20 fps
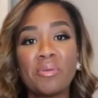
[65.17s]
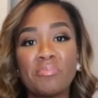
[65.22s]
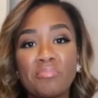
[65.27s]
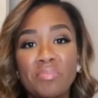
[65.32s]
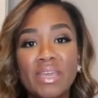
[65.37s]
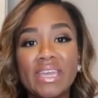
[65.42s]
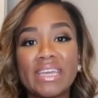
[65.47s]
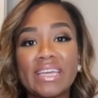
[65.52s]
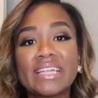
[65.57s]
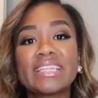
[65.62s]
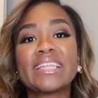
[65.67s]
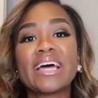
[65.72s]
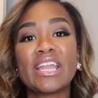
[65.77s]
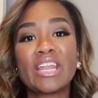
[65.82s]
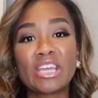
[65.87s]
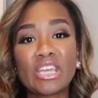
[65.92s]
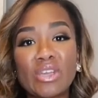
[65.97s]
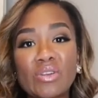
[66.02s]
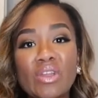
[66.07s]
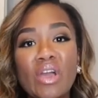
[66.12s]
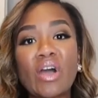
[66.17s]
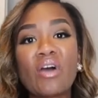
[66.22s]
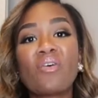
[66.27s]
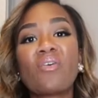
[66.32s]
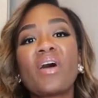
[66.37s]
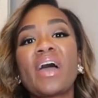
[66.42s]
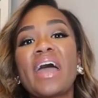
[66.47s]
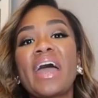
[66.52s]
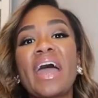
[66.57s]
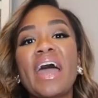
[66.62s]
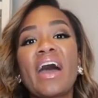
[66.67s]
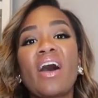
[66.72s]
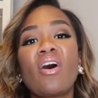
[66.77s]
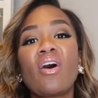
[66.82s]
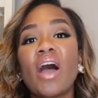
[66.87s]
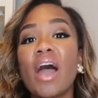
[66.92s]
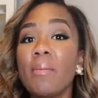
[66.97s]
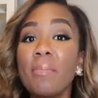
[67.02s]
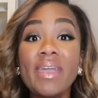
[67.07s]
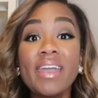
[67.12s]
Me letting you know
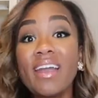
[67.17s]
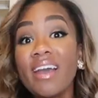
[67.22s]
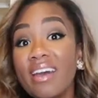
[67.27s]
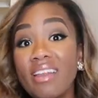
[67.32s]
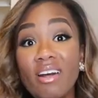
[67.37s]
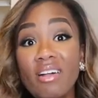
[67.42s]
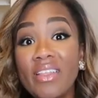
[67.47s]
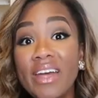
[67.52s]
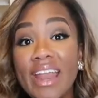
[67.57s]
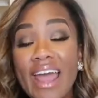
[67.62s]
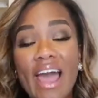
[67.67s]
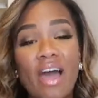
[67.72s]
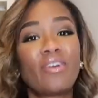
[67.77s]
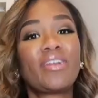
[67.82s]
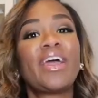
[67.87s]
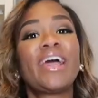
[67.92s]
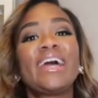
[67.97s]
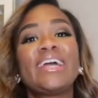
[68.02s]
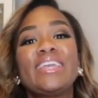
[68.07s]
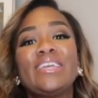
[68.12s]
how I may cut all that out.